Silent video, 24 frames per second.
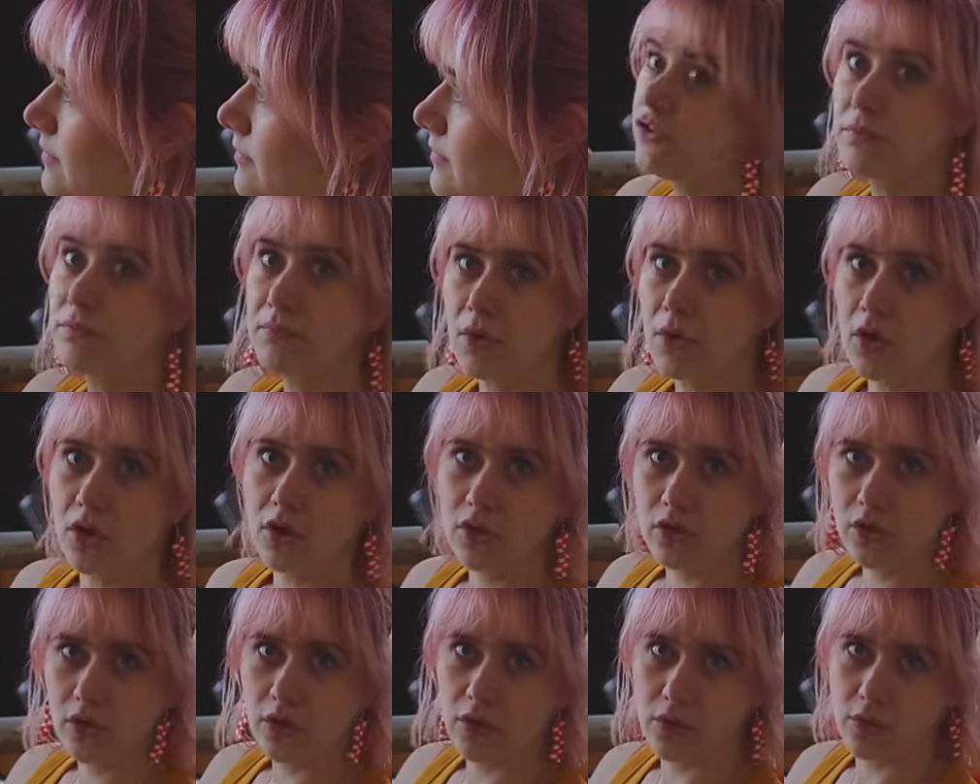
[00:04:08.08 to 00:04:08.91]

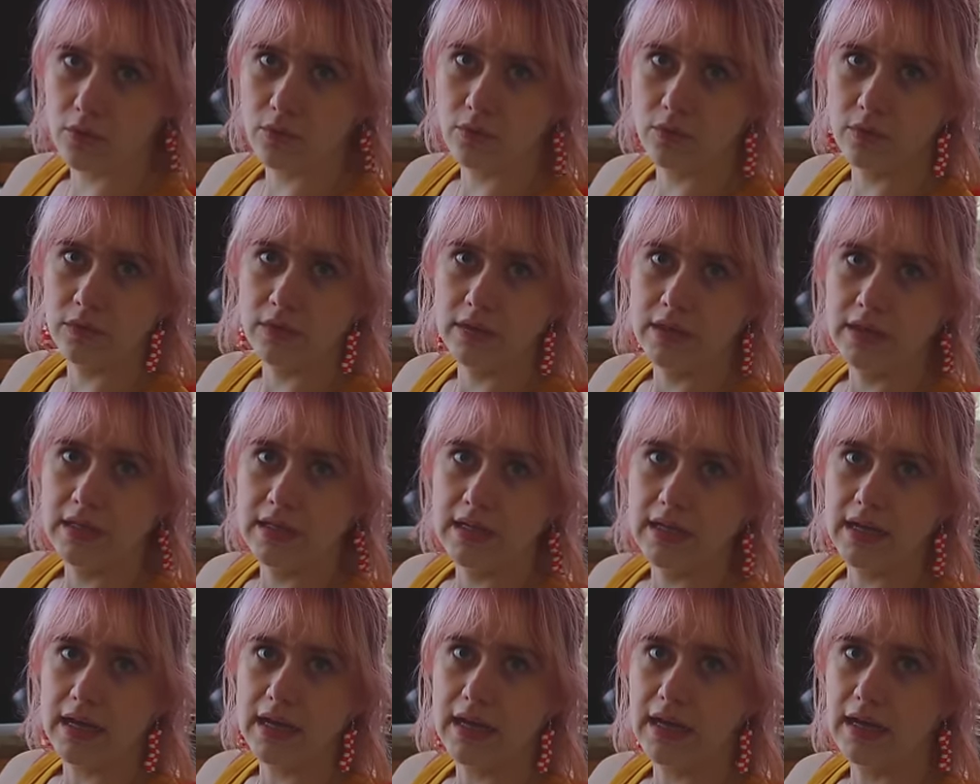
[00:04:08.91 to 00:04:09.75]
tomorrow,
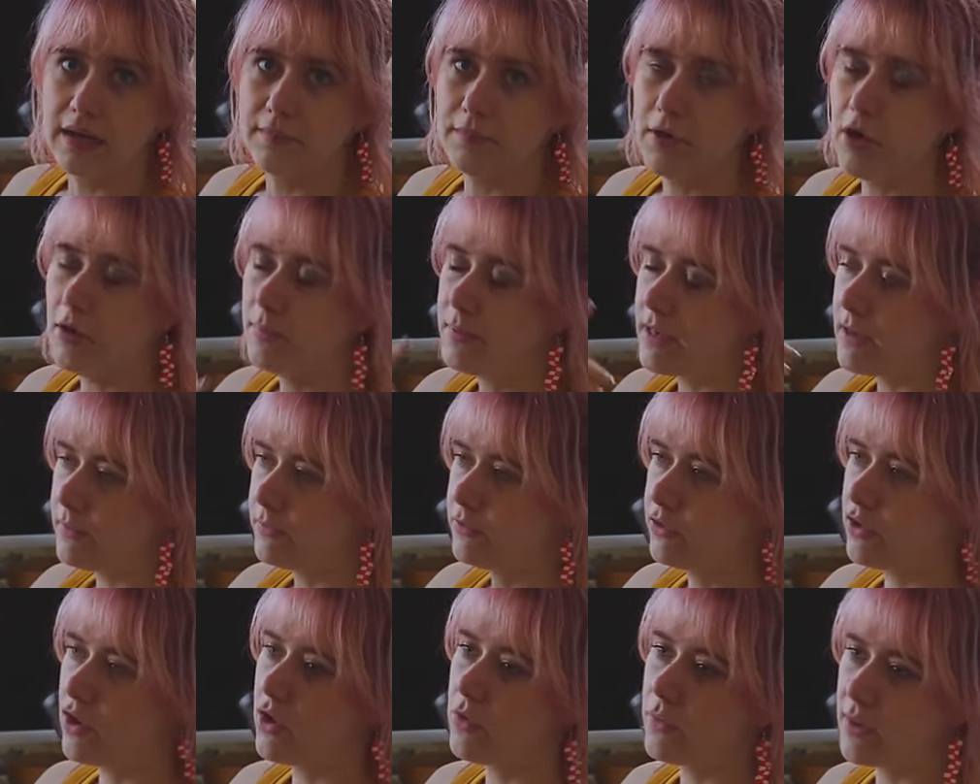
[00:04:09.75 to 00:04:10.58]
um, I'll be able
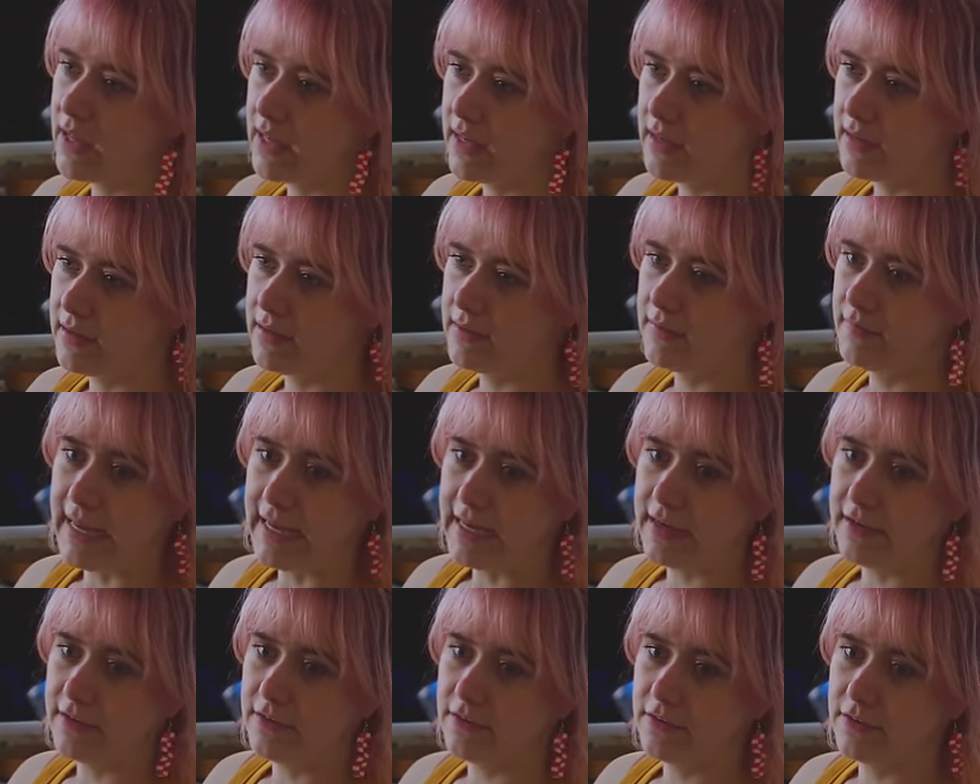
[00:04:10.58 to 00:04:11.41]
to go in
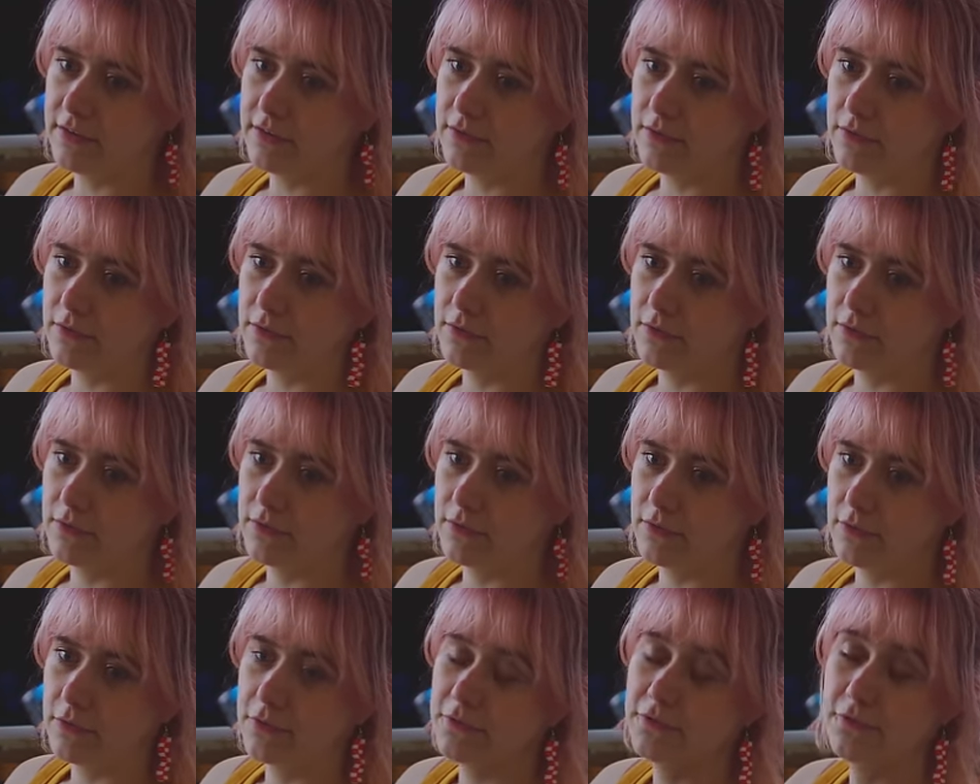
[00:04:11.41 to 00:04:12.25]
and
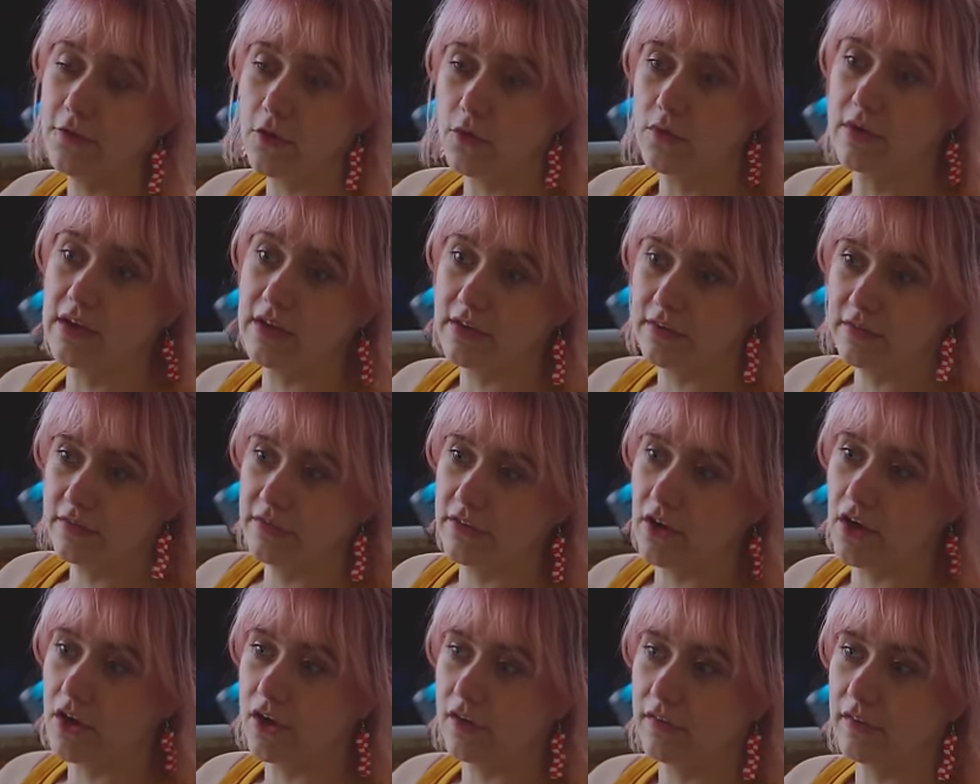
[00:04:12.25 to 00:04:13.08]

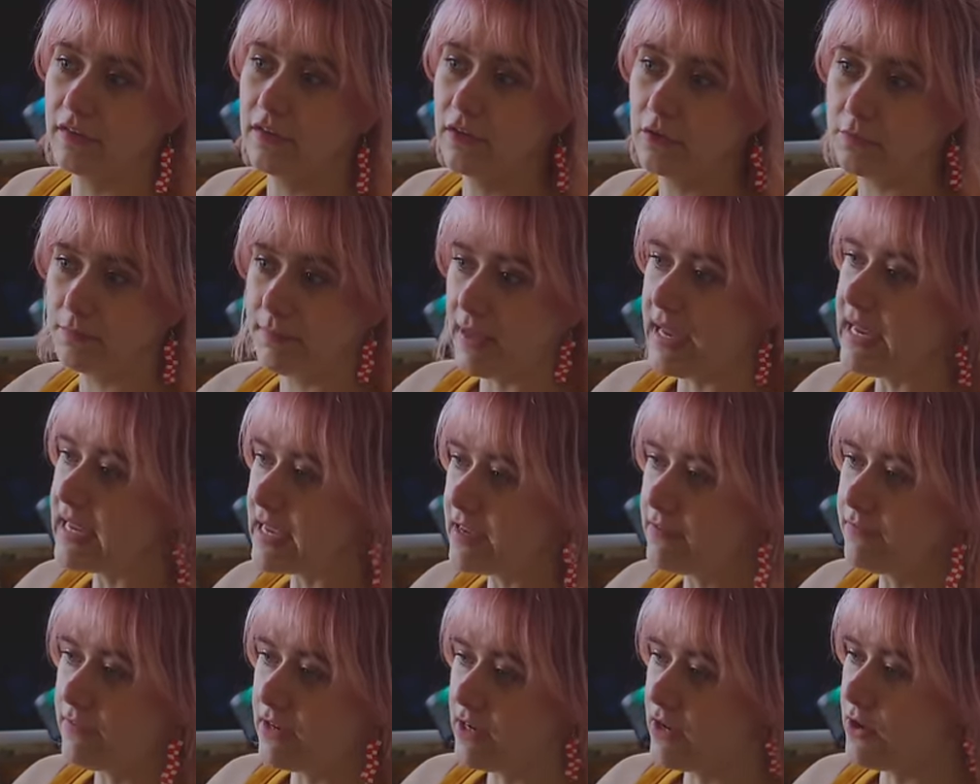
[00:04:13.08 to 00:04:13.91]
focus on the little
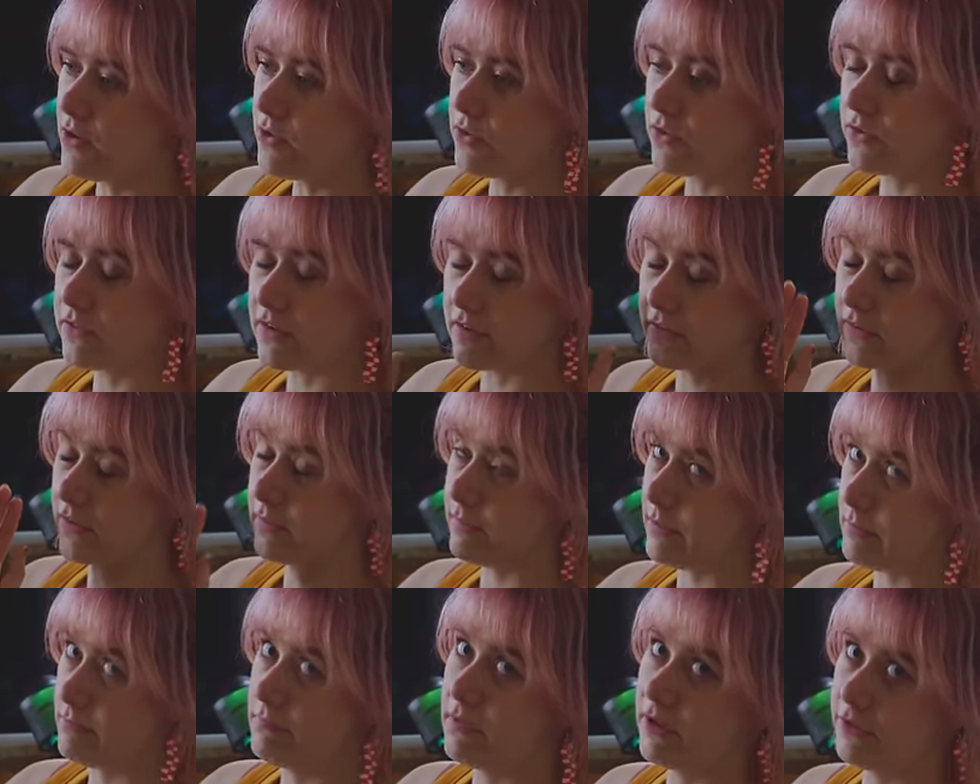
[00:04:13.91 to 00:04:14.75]
baking video because that's going
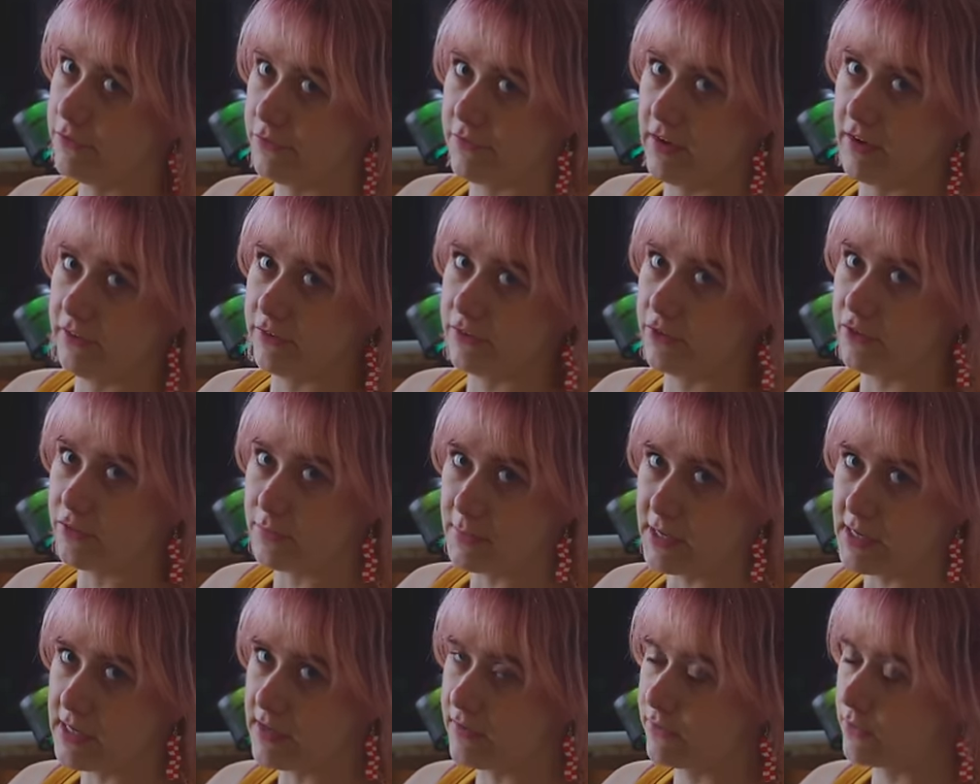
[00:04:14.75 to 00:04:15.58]
to be much faster to
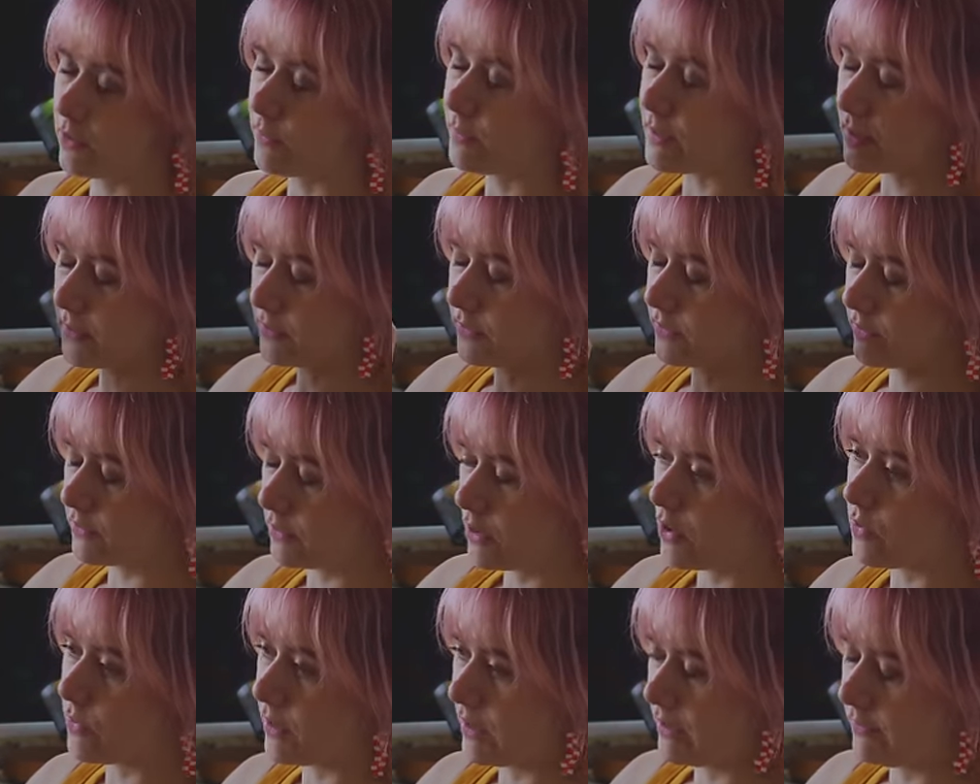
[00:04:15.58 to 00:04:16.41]
make. So I'll be able to
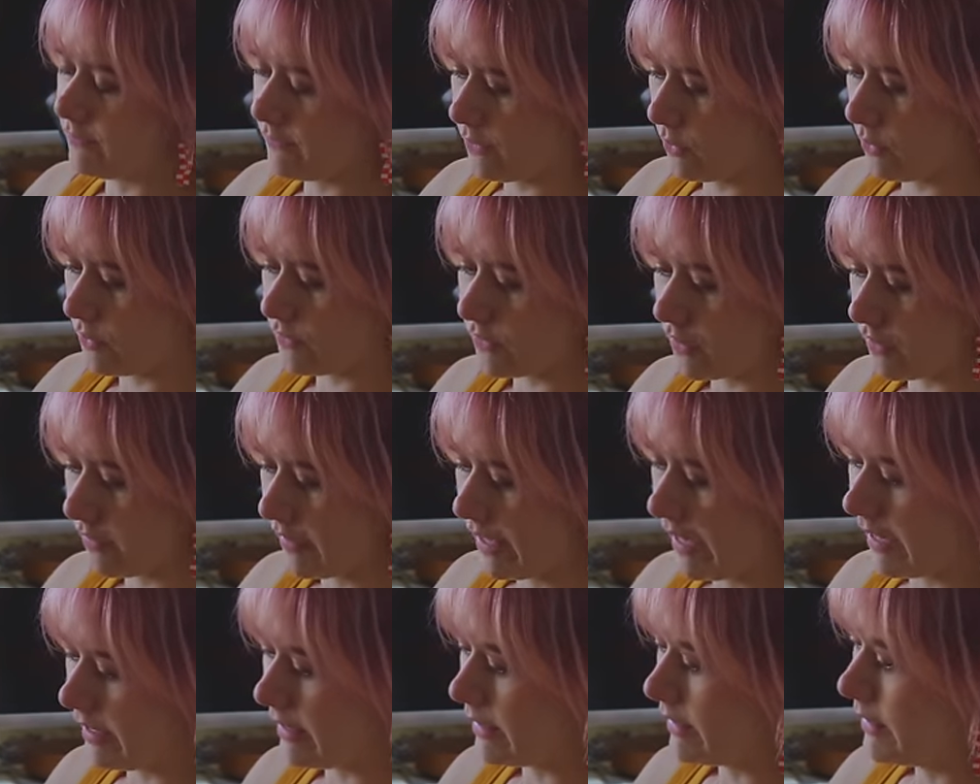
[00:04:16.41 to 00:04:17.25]
go in and focus on
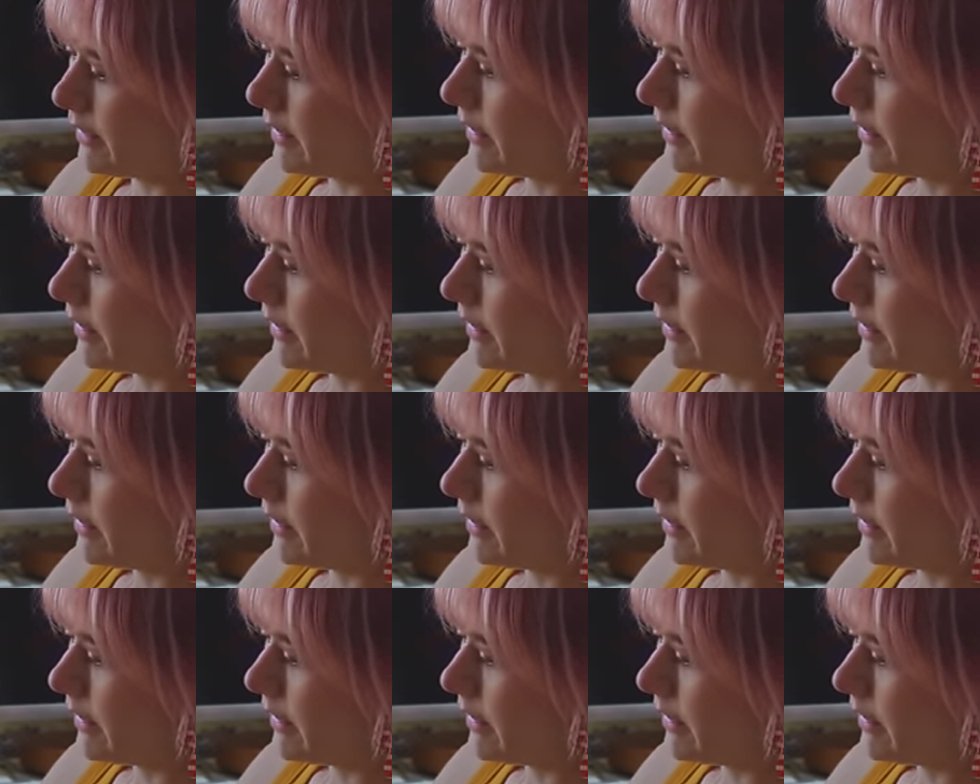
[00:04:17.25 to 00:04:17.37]
that.